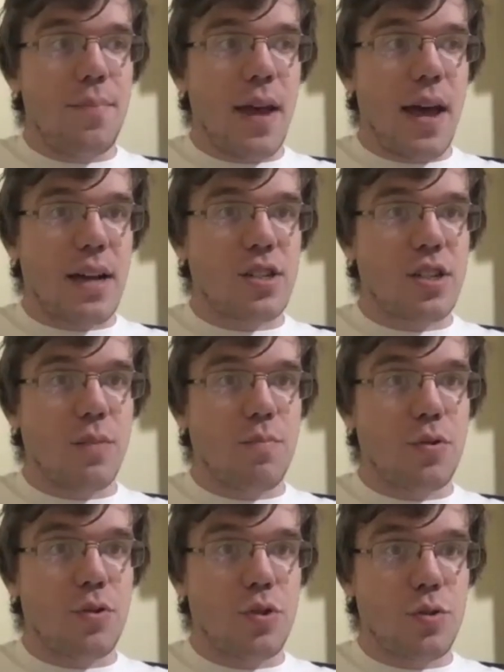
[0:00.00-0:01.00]
actually
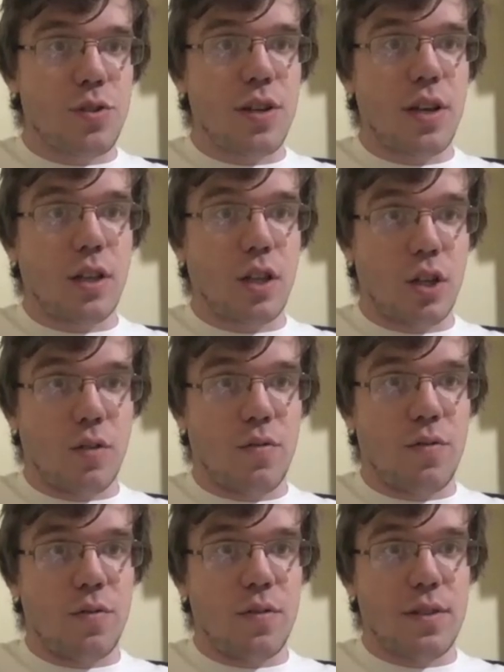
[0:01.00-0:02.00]
produce a lot
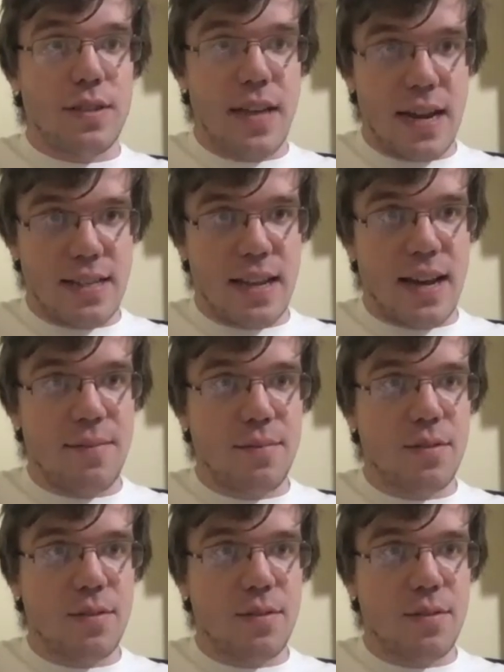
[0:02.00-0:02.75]
of data.